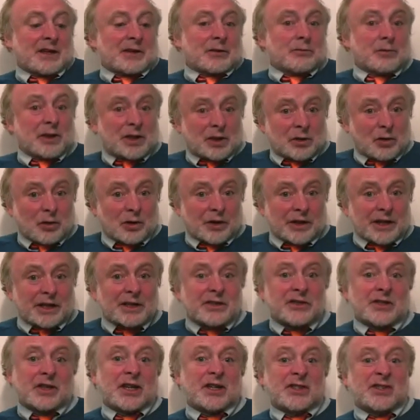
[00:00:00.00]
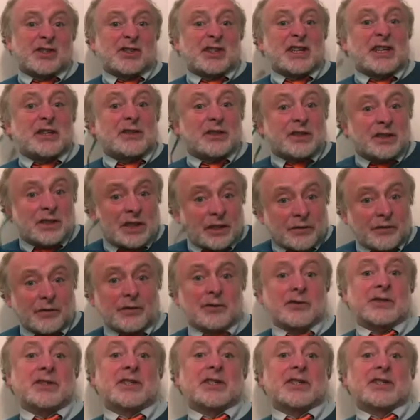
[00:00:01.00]
recordings and see the
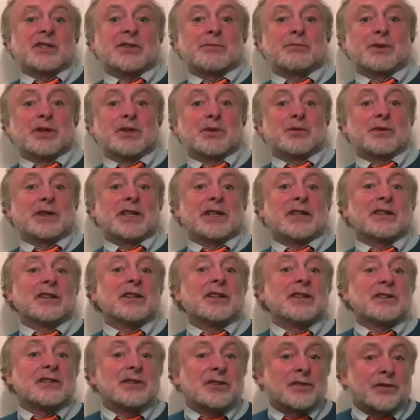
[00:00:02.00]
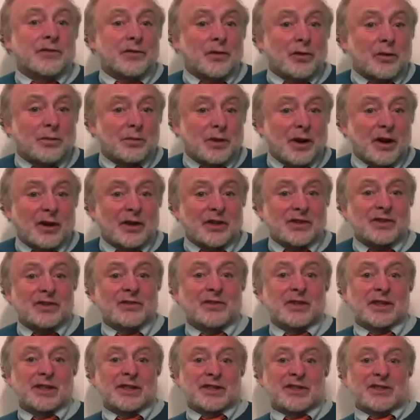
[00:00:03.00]
differences between the four parts
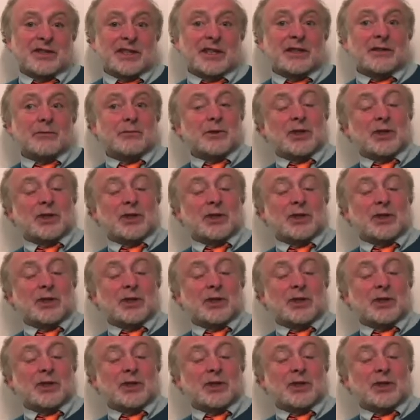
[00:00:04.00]
of the listening,